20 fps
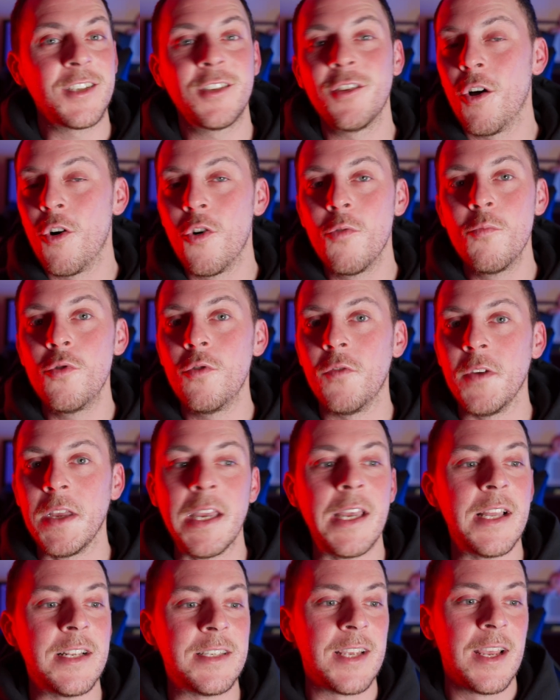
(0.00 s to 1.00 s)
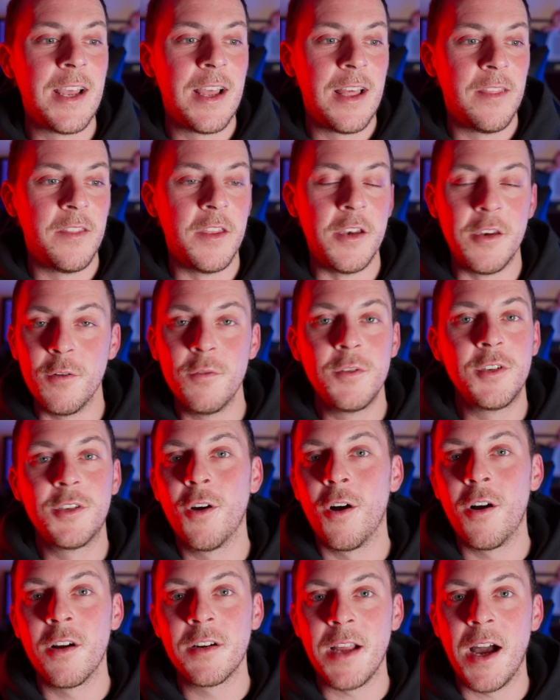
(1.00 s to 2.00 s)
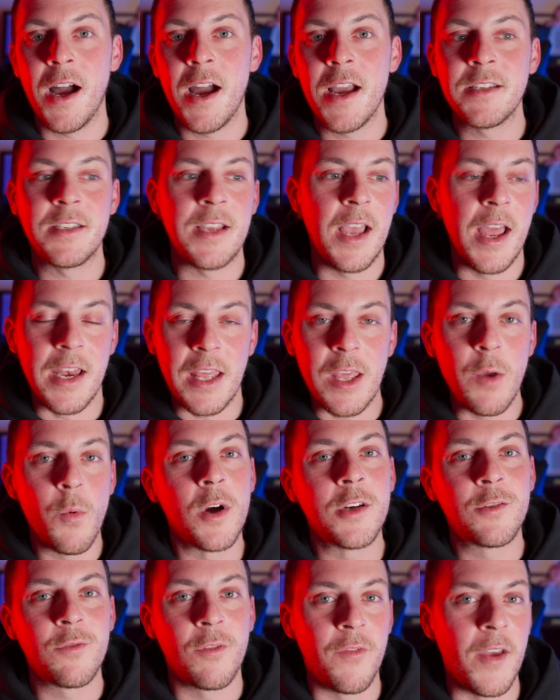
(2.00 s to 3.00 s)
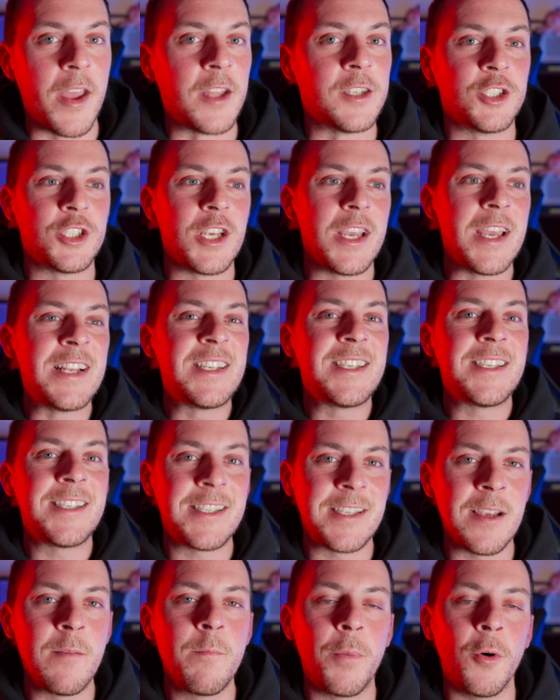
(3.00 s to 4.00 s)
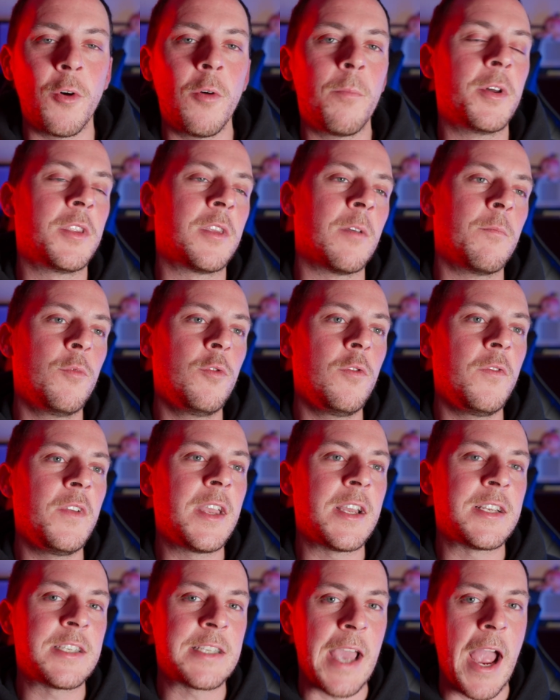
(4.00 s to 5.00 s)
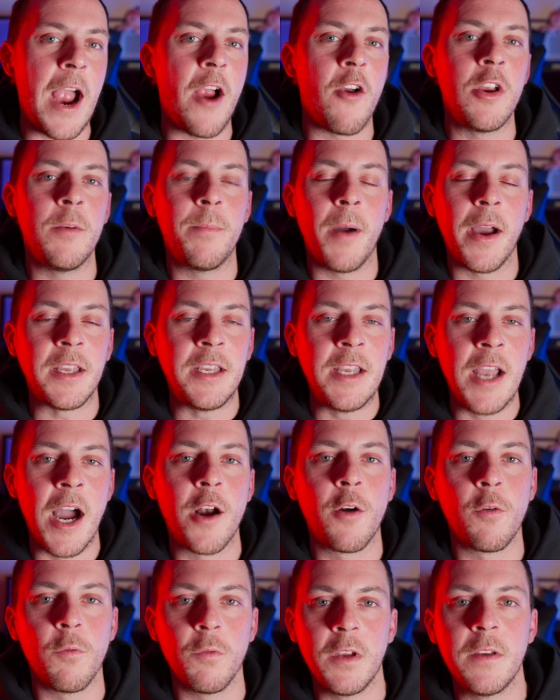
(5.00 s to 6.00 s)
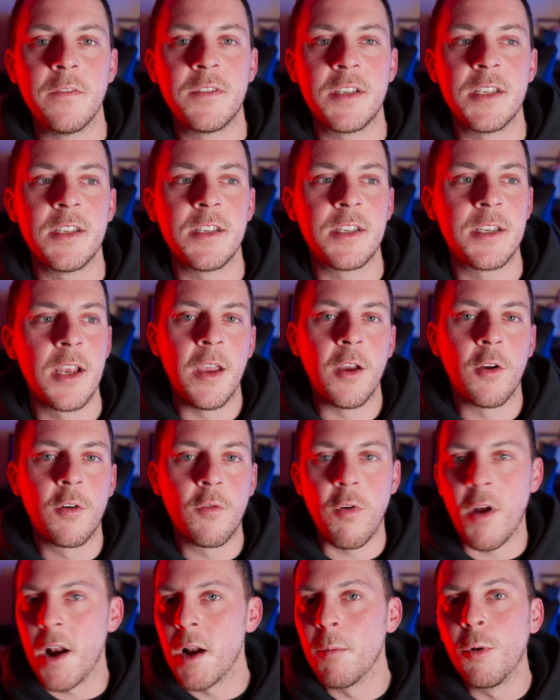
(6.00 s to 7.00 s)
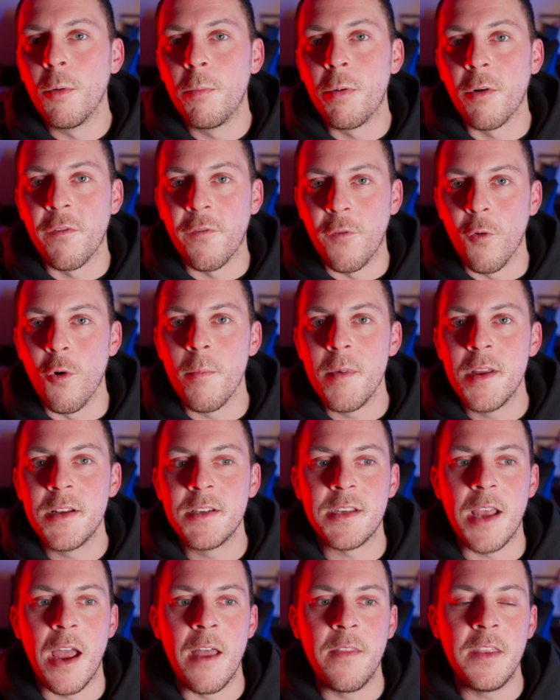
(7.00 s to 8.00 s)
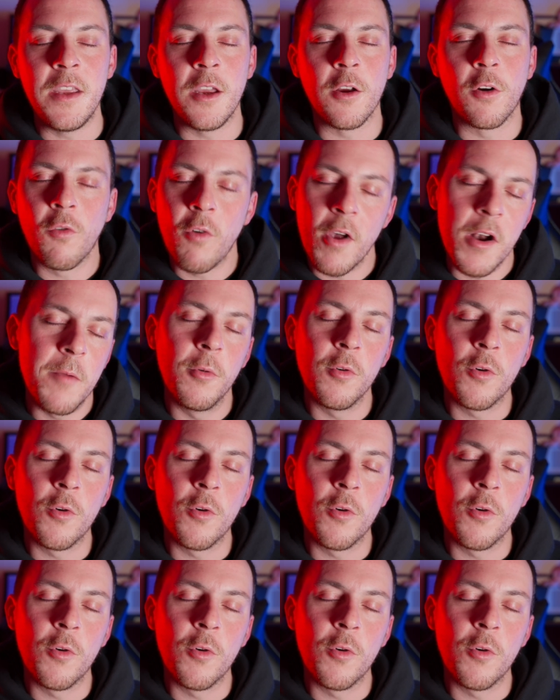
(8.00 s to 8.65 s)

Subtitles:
the whole movie. It's the dude's dog dies and he wants revenge. It's simple, but the movie gets carried by Keanu Reeves's incredible performance and the incredible